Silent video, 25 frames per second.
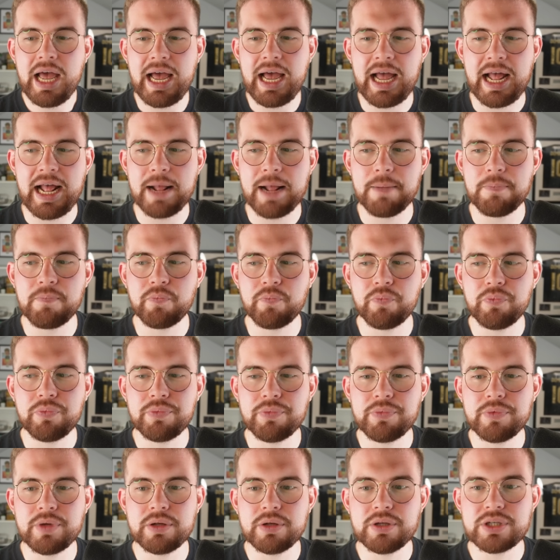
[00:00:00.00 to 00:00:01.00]

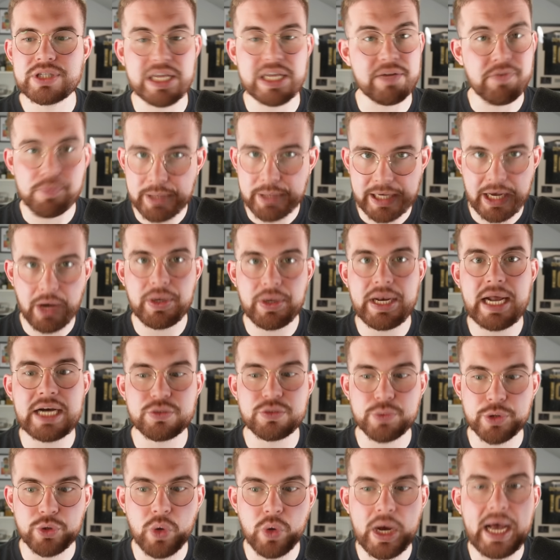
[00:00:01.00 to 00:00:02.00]
Stephen McGowan,
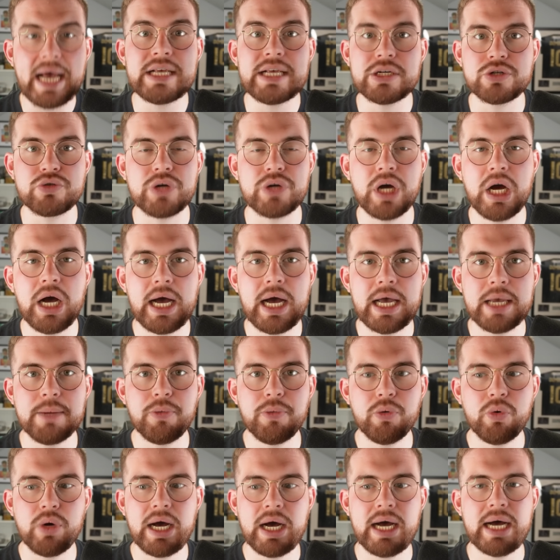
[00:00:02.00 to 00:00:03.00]
as we know, is
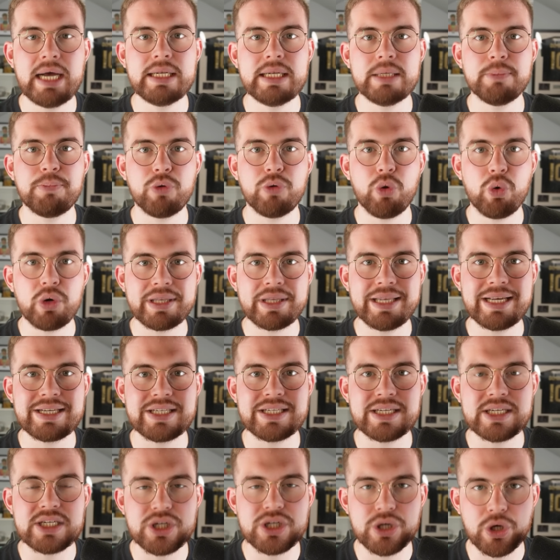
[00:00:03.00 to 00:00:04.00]
reliable and broke this
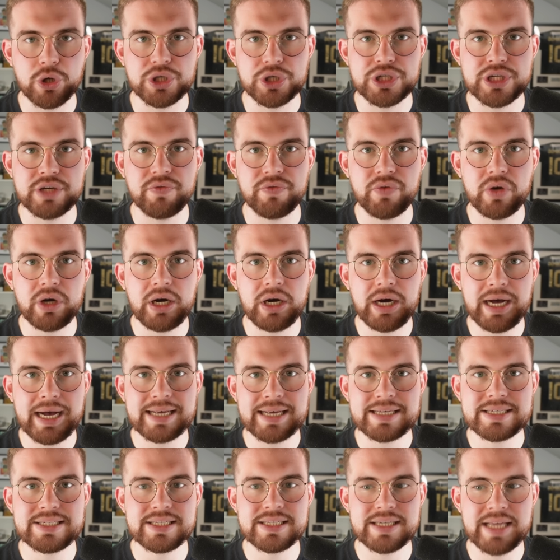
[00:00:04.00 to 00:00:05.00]
exclusive
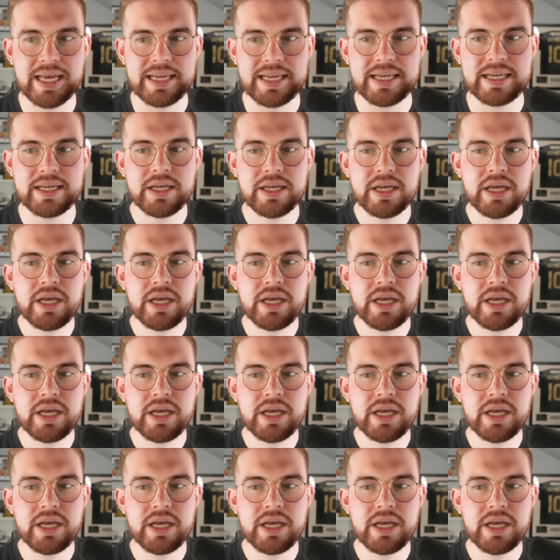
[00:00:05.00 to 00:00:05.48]
last night,